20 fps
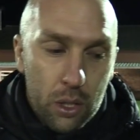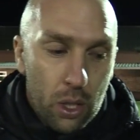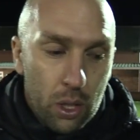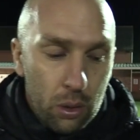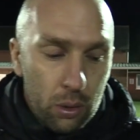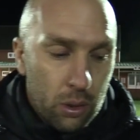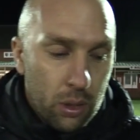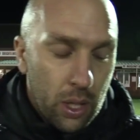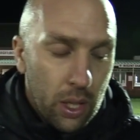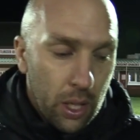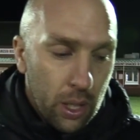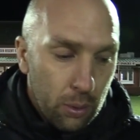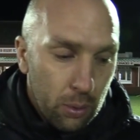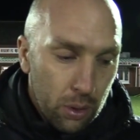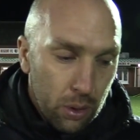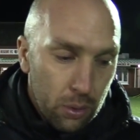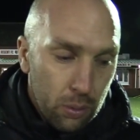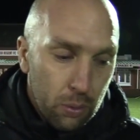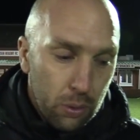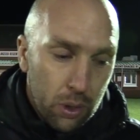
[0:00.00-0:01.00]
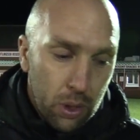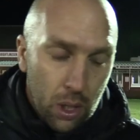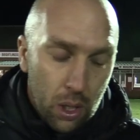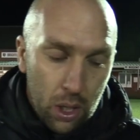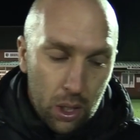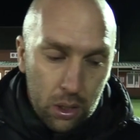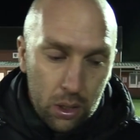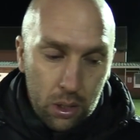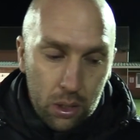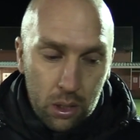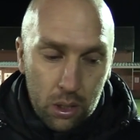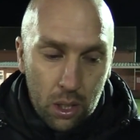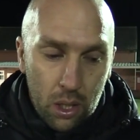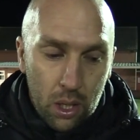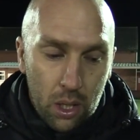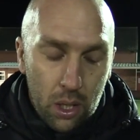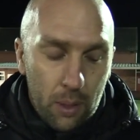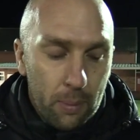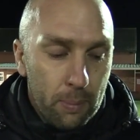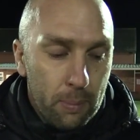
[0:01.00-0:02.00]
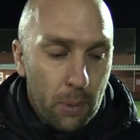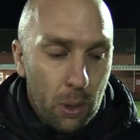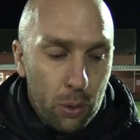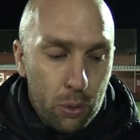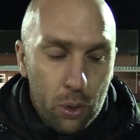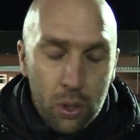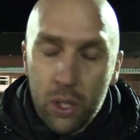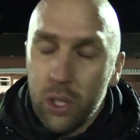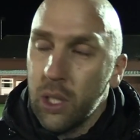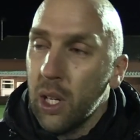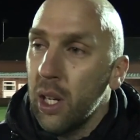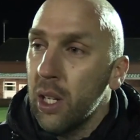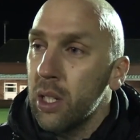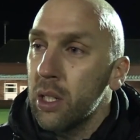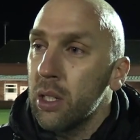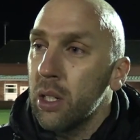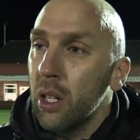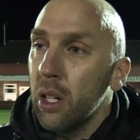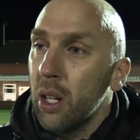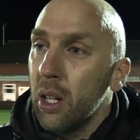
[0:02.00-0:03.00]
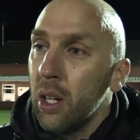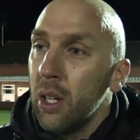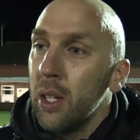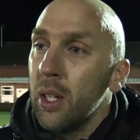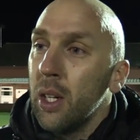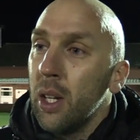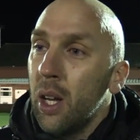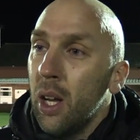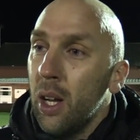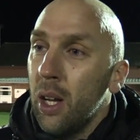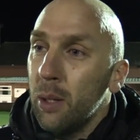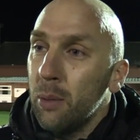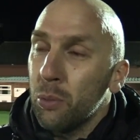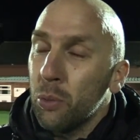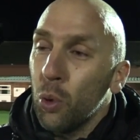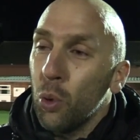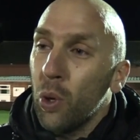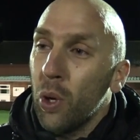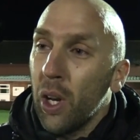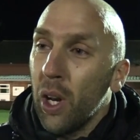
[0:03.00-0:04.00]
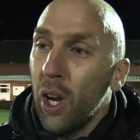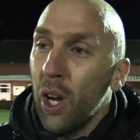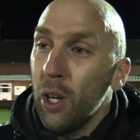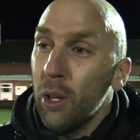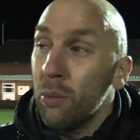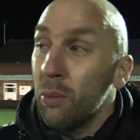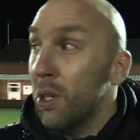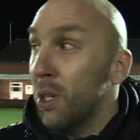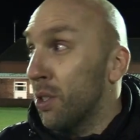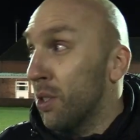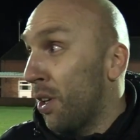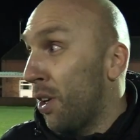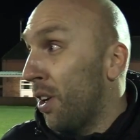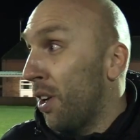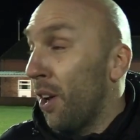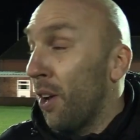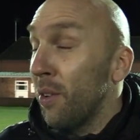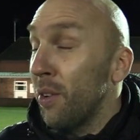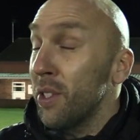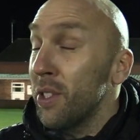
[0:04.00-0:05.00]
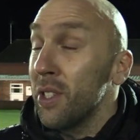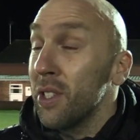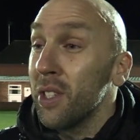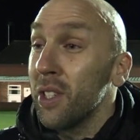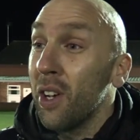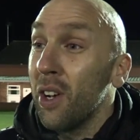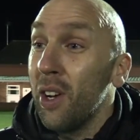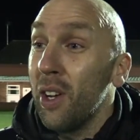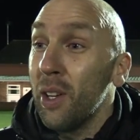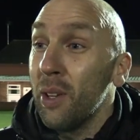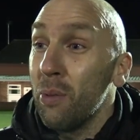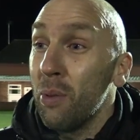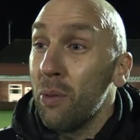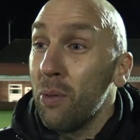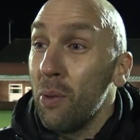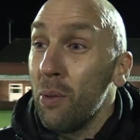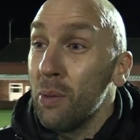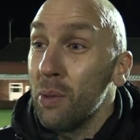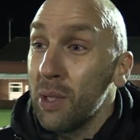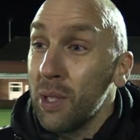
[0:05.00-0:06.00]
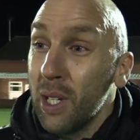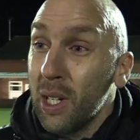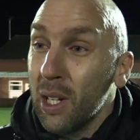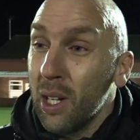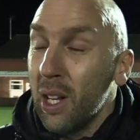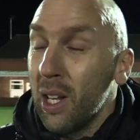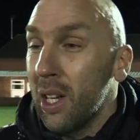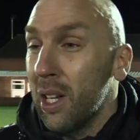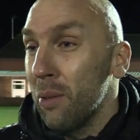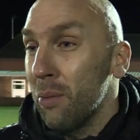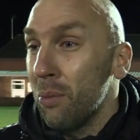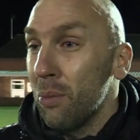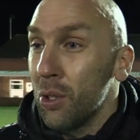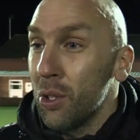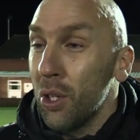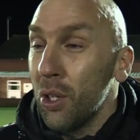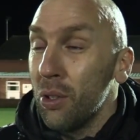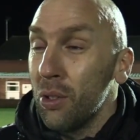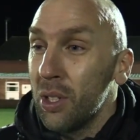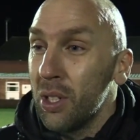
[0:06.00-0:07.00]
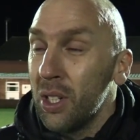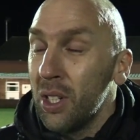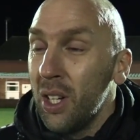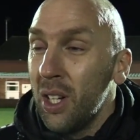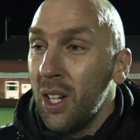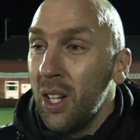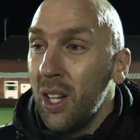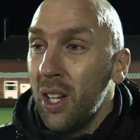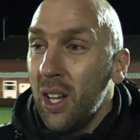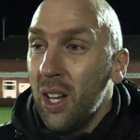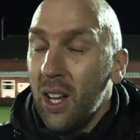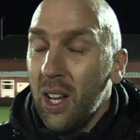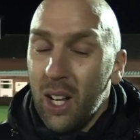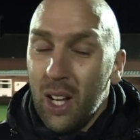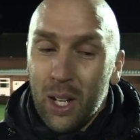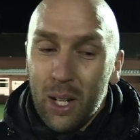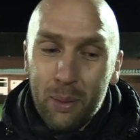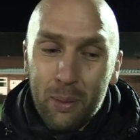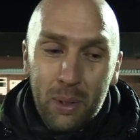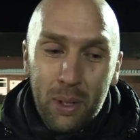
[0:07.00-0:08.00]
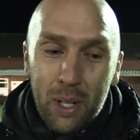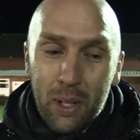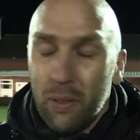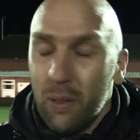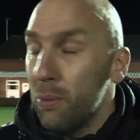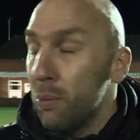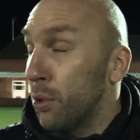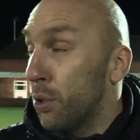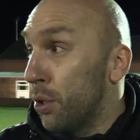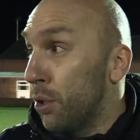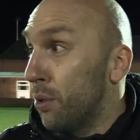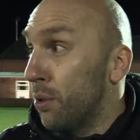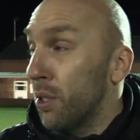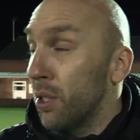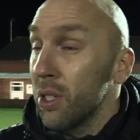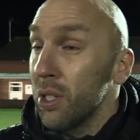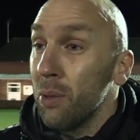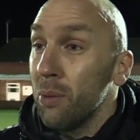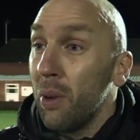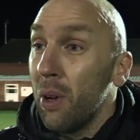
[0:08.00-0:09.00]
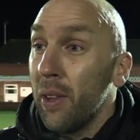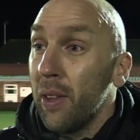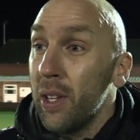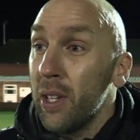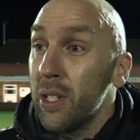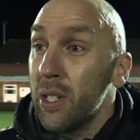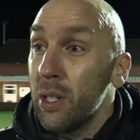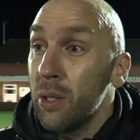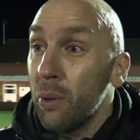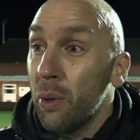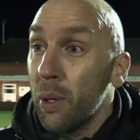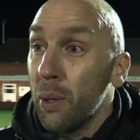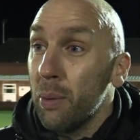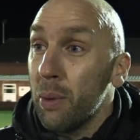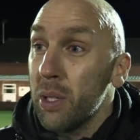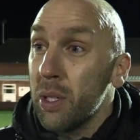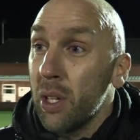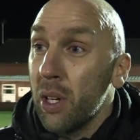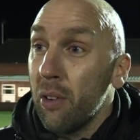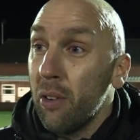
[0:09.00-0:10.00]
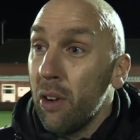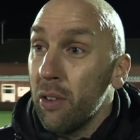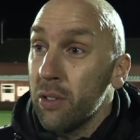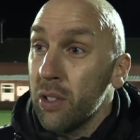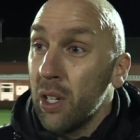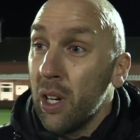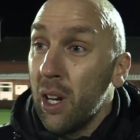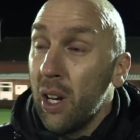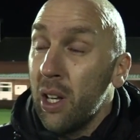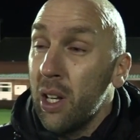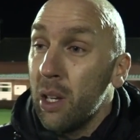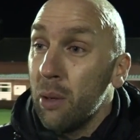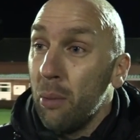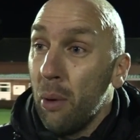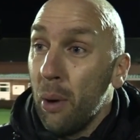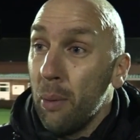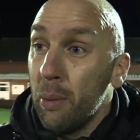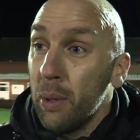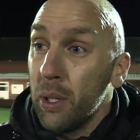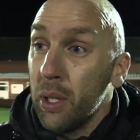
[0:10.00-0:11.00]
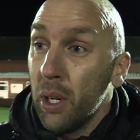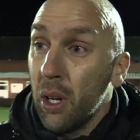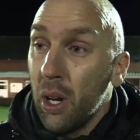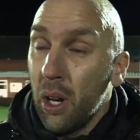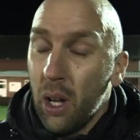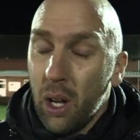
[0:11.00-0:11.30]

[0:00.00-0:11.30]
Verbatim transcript: Joel today was, was class. Um, I was on his case at um, Dorking at home because I know this is the kind of performance he, he can produce. Um, and if he produces them like this, he's one of the best centre halves in the league, in my opinion.